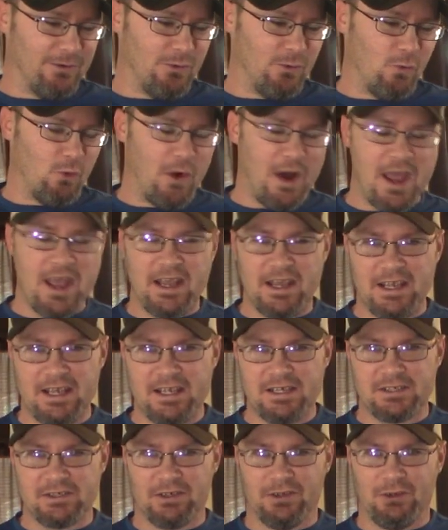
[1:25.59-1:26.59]
weigh
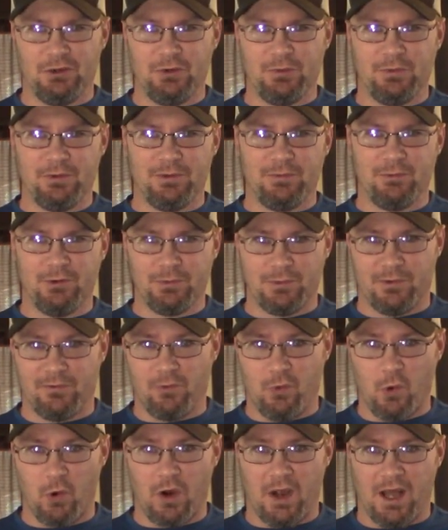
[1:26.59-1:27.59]
each aluminum one
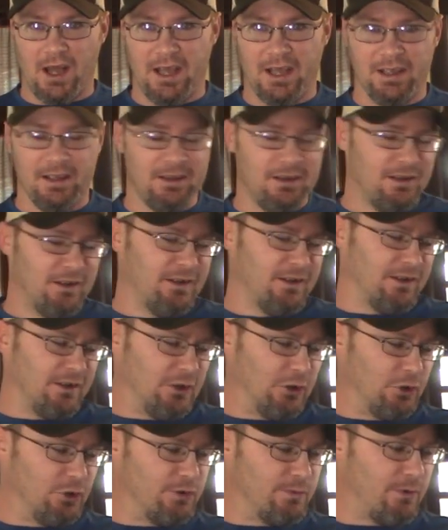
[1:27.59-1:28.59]
before I
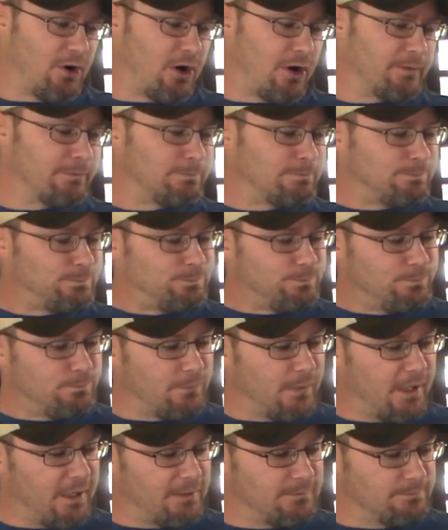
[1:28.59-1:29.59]
glued them on.
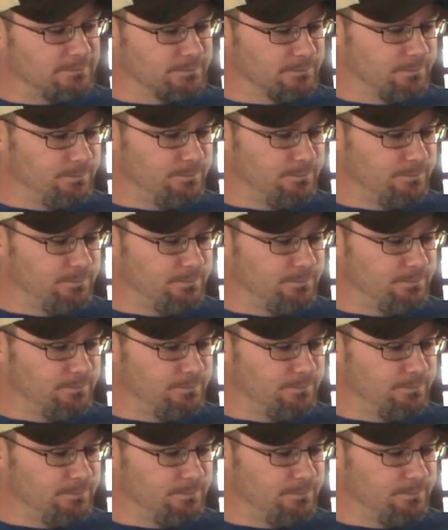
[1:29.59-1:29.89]
But